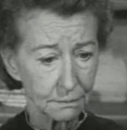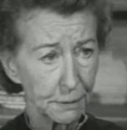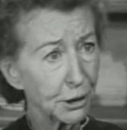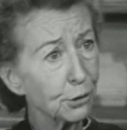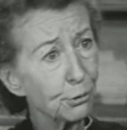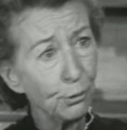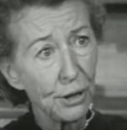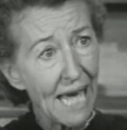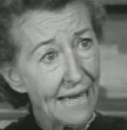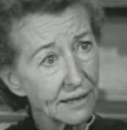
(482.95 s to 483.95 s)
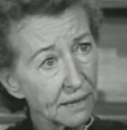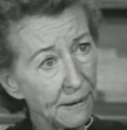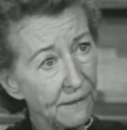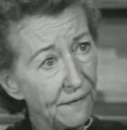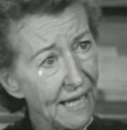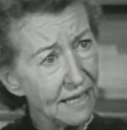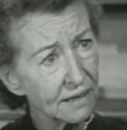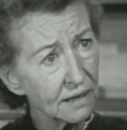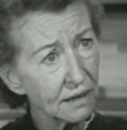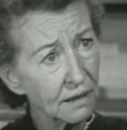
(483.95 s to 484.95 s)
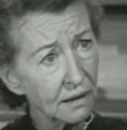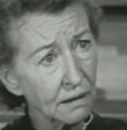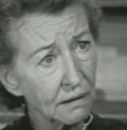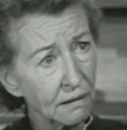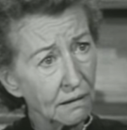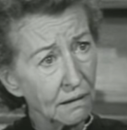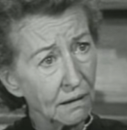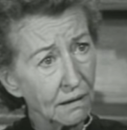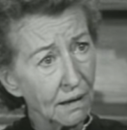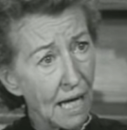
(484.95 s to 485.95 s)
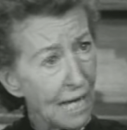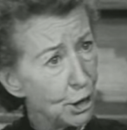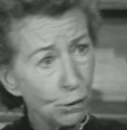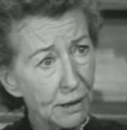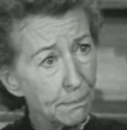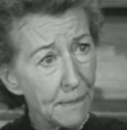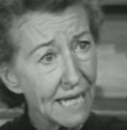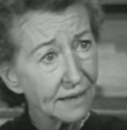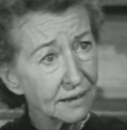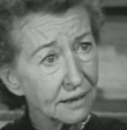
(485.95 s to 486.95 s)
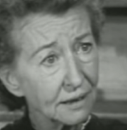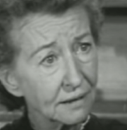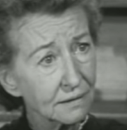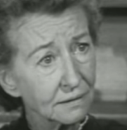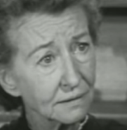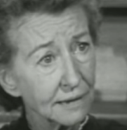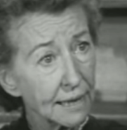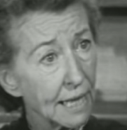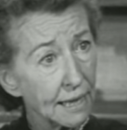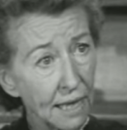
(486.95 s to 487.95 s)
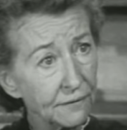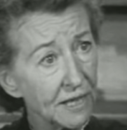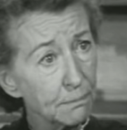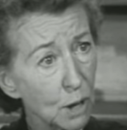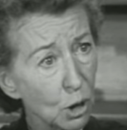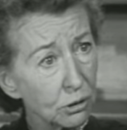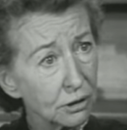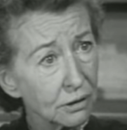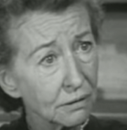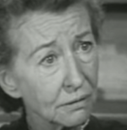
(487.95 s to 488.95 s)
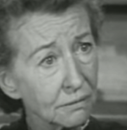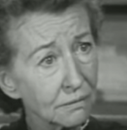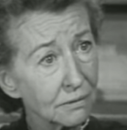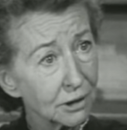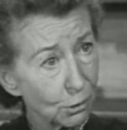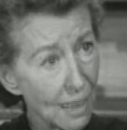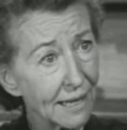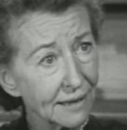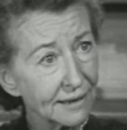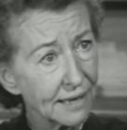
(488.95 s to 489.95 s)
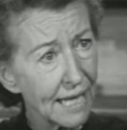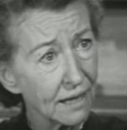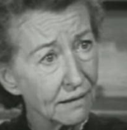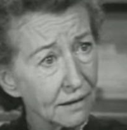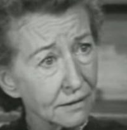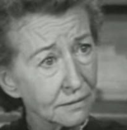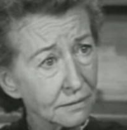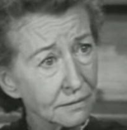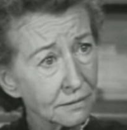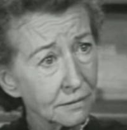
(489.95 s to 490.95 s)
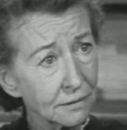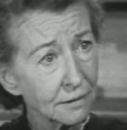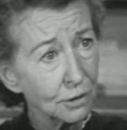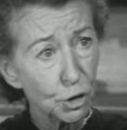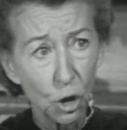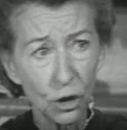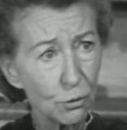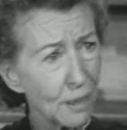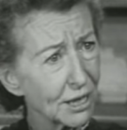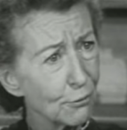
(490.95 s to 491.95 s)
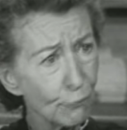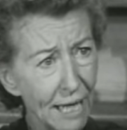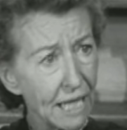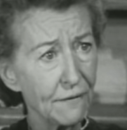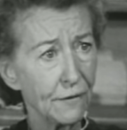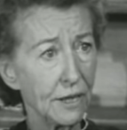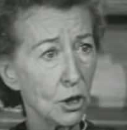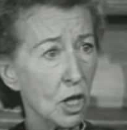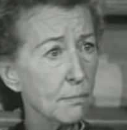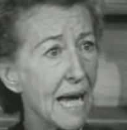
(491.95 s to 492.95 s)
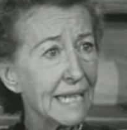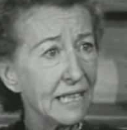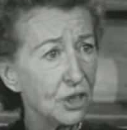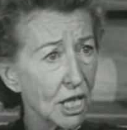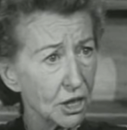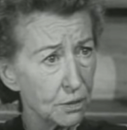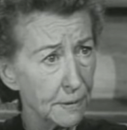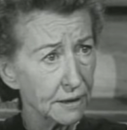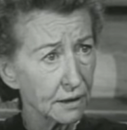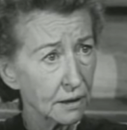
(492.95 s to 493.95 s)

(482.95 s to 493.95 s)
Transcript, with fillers: but the truth has to be faced. I knew him best, and I loved him most, so I can say it. George wasn't ready for the almighty judgment,